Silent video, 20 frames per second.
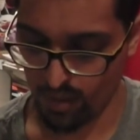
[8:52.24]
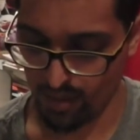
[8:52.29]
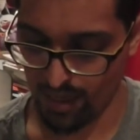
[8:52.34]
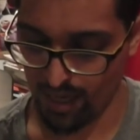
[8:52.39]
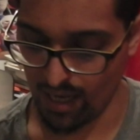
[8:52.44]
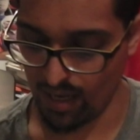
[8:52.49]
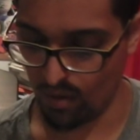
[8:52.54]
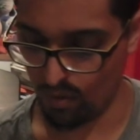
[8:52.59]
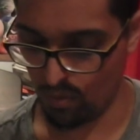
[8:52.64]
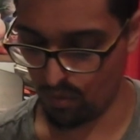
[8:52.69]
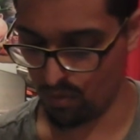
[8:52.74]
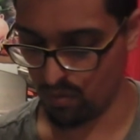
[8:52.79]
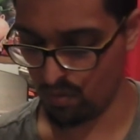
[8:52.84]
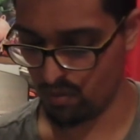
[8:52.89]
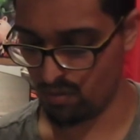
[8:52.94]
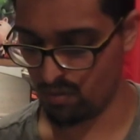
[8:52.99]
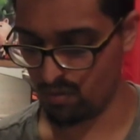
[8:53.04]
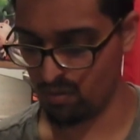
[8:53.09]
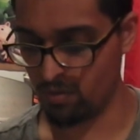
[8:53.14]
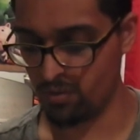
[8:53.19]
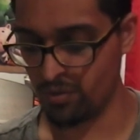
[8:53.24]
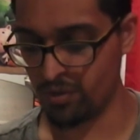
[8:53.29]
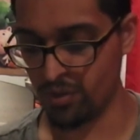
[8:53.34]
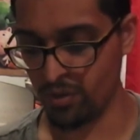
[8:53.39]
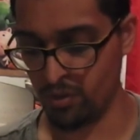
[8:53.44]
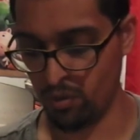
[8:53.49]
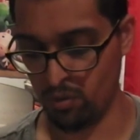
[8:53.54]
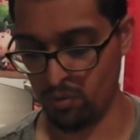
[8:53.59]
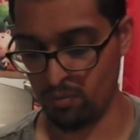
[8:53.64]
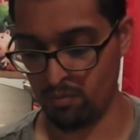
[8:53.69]
now
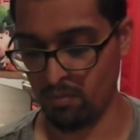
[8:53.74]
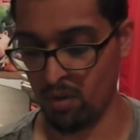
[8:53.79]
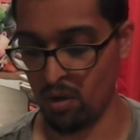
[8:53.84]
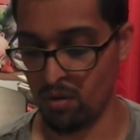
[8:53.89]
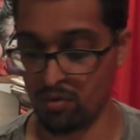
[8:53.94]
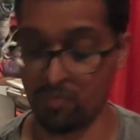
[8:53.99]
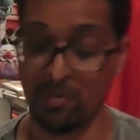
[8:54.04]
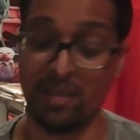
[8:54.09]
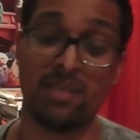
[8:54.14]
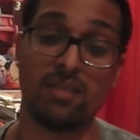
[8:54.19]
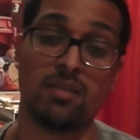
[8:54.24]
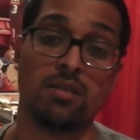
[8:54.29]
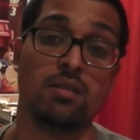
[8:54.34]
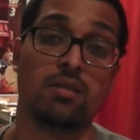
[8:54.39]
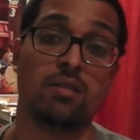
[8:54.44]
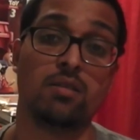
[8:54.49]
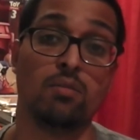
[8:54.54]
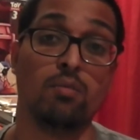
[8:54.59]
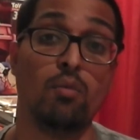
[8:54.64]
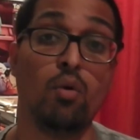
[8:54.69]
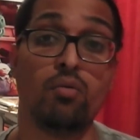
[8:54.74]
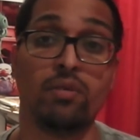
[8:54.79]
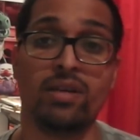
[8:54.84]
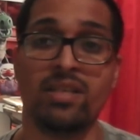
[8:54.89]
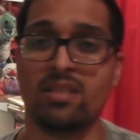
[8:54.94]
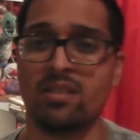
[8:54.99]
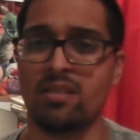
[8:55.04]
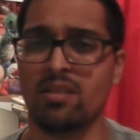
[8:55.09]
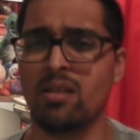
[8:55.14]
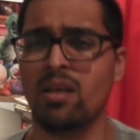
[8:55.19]
to most recent, or more
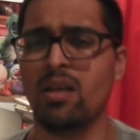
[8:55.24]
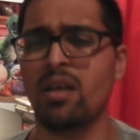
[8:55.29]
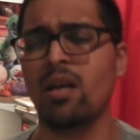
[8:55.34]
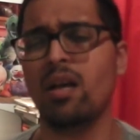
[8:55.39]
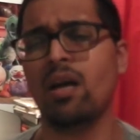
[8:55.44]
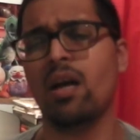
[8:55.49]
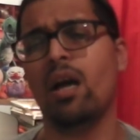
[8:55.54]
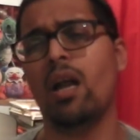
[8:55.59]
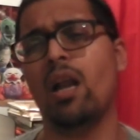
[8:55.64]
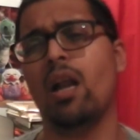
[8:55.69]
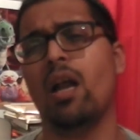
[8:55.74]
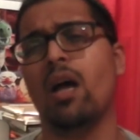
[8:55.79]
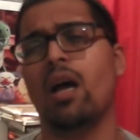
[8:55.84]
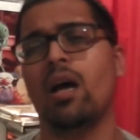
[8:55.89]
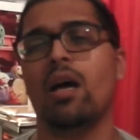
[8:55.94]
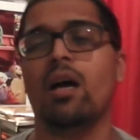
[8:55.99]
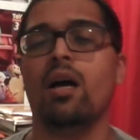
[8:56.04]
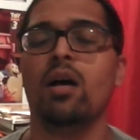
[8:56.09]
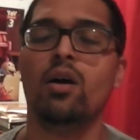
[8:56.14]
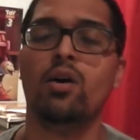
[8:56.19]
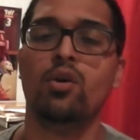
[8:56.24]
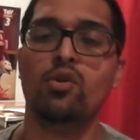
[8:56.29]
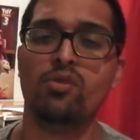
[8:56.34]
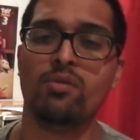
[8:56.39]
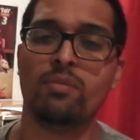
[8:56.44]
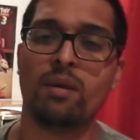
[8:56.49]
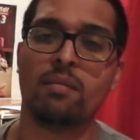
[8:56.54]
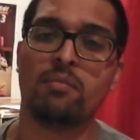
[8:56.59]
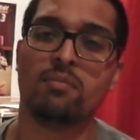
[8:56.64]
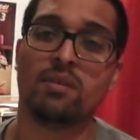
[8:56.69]
recent. Who
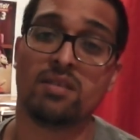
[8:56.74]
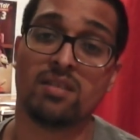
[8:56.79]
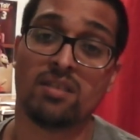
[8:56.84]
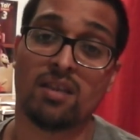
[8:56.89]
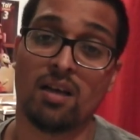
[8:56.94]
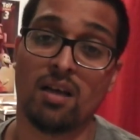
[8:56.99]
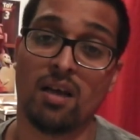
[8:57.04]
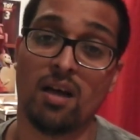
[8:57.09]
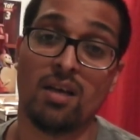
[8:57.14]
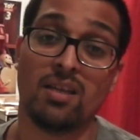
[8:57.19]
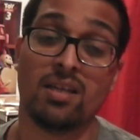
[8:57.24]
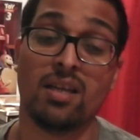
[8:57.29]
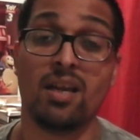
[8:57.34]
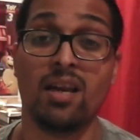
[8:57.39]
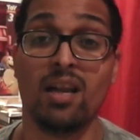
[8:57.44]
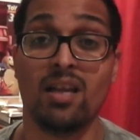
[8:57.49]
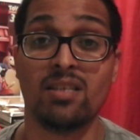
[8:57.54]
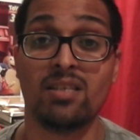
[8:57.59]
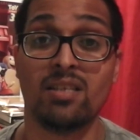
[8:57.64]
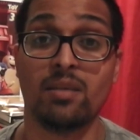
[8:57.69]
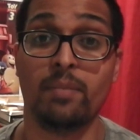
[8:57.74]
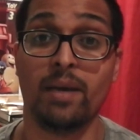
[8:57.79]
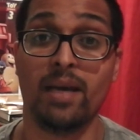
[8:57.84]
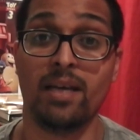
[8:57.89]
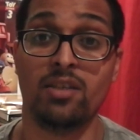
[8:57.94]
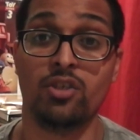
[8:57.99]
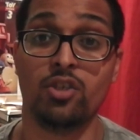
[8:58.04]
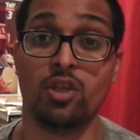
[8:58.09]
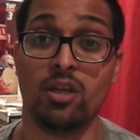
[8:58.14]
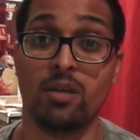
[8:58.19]
remembers the card Lustre
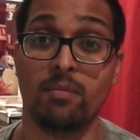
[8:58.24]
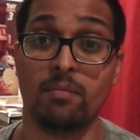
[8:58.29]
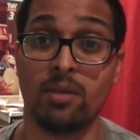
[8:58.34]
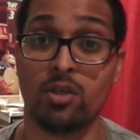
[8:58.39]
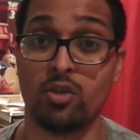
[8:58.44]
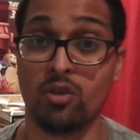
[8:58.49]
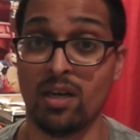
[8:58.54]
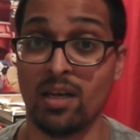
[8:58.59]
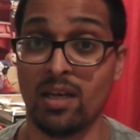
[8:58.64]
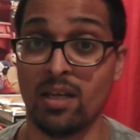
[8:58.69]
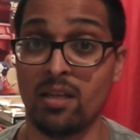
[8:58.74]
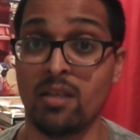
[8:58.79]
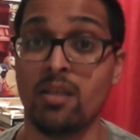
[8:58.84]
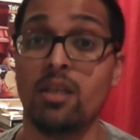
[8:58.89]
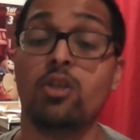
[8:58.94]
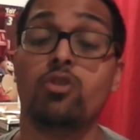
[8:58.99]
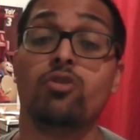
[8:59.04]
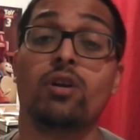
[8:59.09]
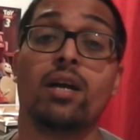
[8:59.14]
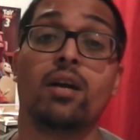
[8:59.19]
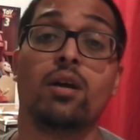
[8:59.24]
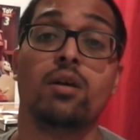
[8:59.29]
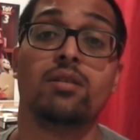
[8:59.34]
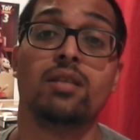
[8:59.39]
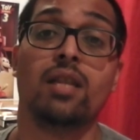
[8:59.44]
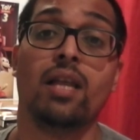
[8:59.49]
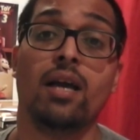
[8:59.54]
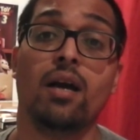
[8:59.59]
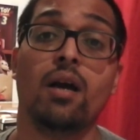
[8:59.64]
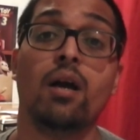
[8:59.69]
Pendulum Dragon, the
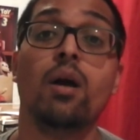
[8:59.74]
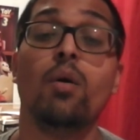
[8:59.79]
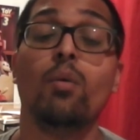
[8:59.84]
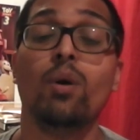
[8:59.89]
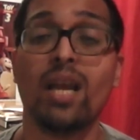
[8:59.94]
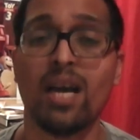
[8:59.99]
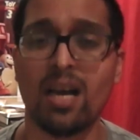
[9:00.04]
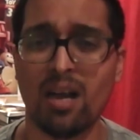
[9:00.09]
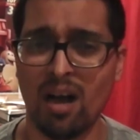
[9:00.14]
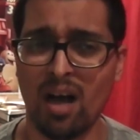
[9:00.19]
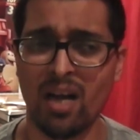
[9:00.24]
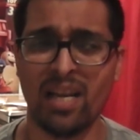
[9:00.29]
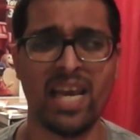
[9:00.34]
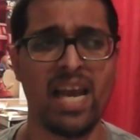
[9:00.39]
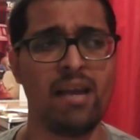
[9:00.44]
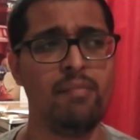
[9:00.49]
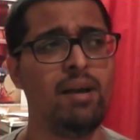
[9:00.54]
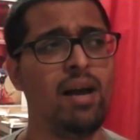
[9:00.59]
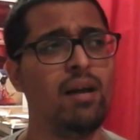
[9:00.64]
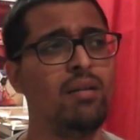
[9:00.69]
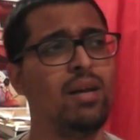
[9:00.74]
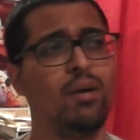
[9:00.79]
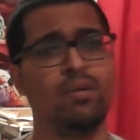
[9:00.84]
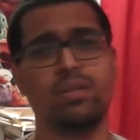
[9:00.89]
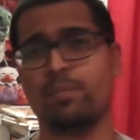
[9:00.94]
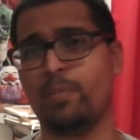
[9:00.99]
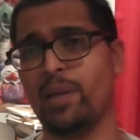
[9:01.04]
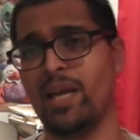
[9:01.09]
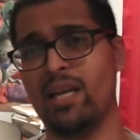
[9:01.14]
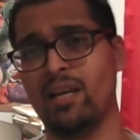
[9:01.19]
Dracoslayer? When that card came out, that
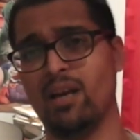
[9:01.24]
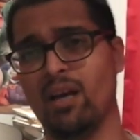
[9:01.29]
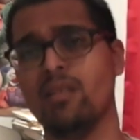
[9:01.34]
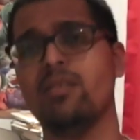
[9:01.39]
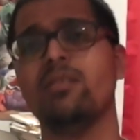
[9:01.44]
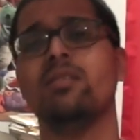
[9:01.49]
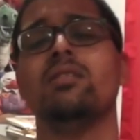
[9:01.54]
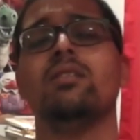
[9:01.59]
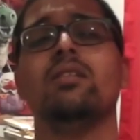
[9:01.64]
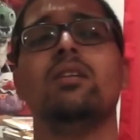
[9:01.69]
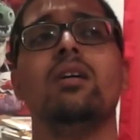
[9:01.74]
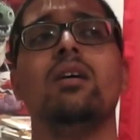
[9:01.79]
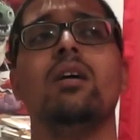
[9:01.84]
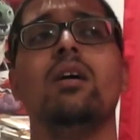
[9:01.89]
was peanuts.